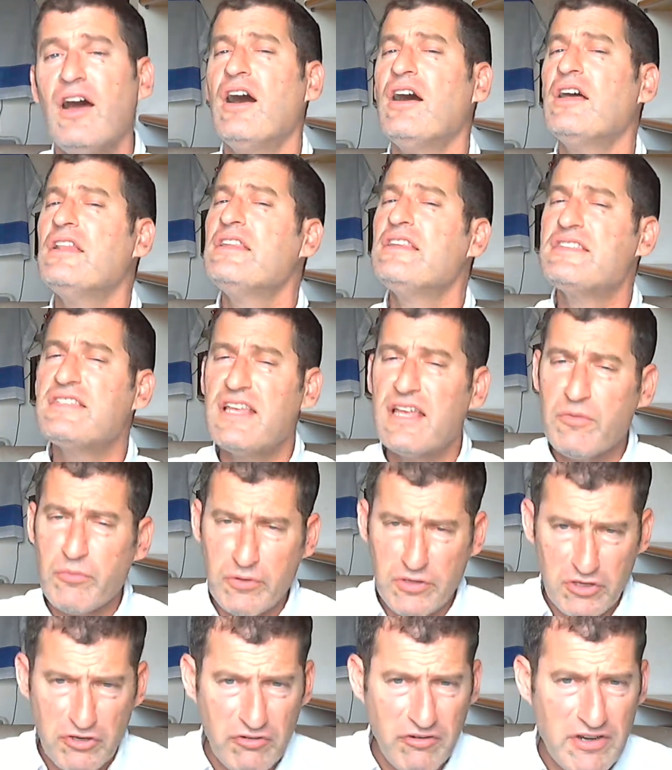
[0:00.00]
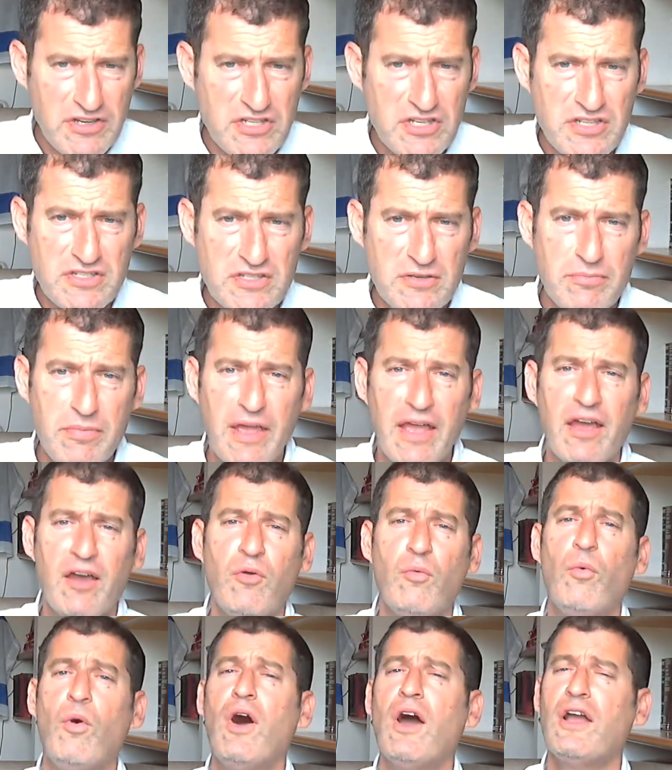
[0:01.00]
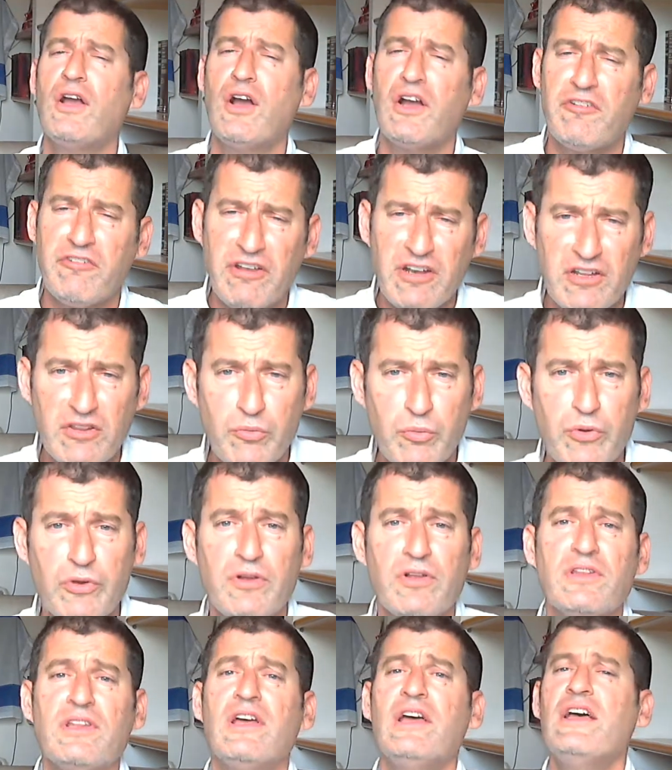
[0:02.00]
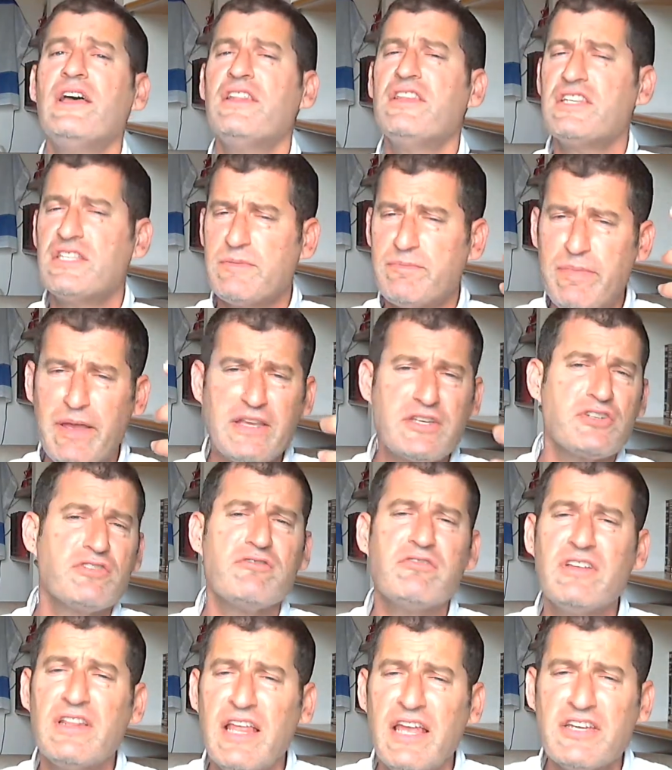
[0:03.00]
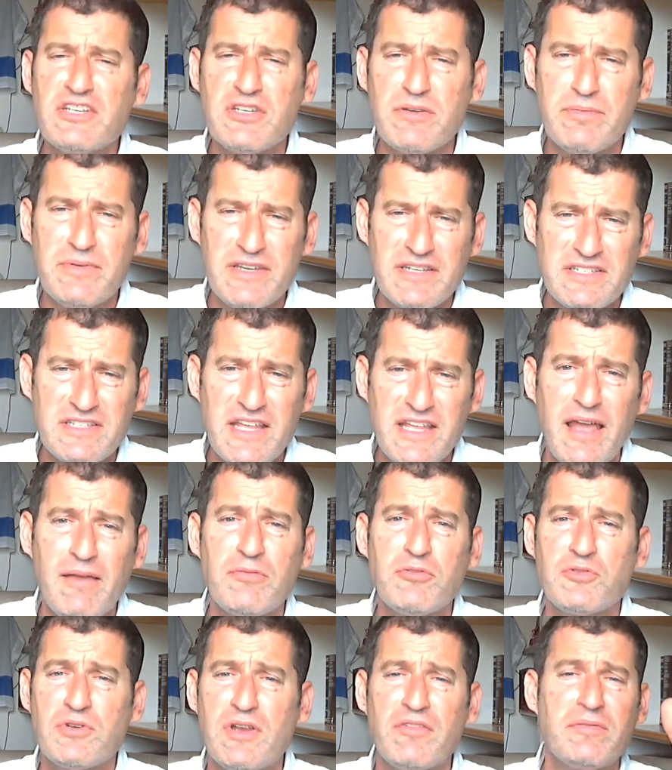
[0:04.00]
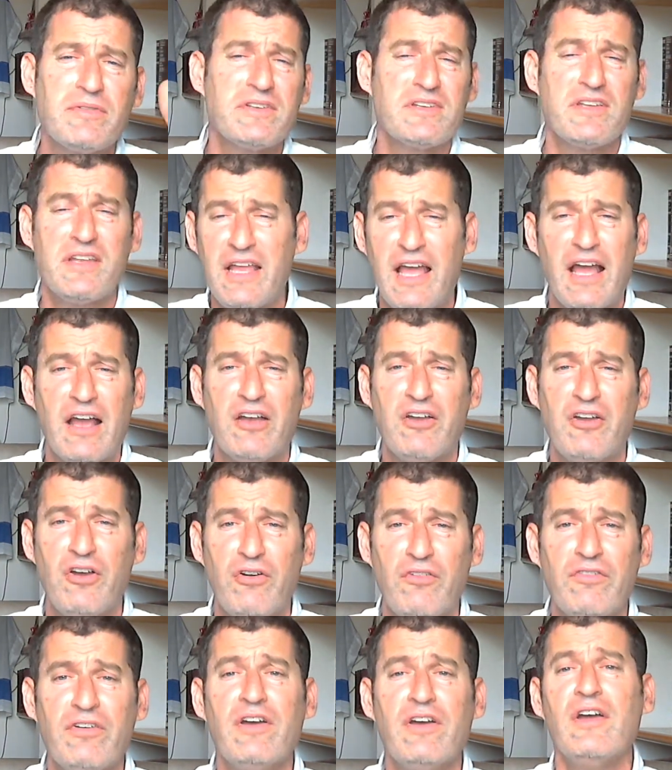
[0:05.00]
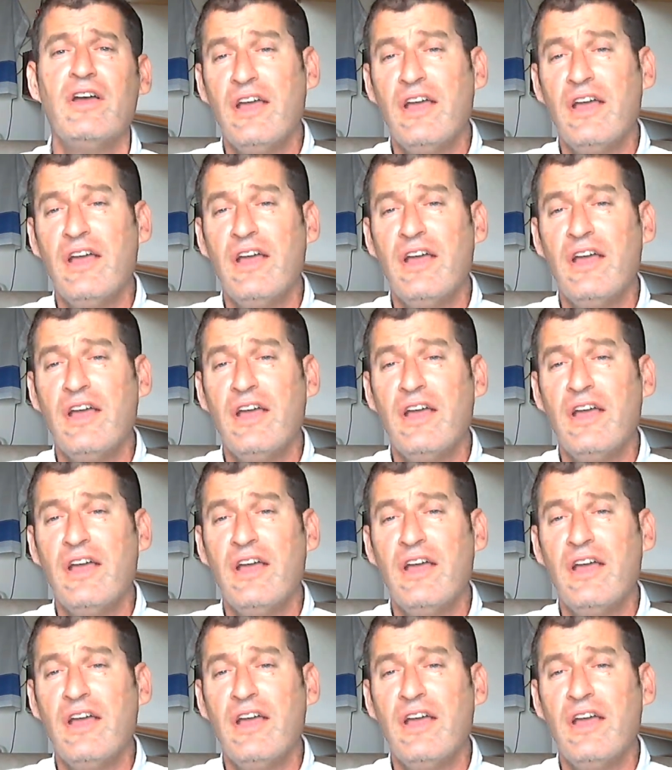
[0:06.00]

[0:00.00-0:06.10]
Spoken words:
Understand what the creation is about, why God created the world, the special relationship he established with Avraham and Yaakov,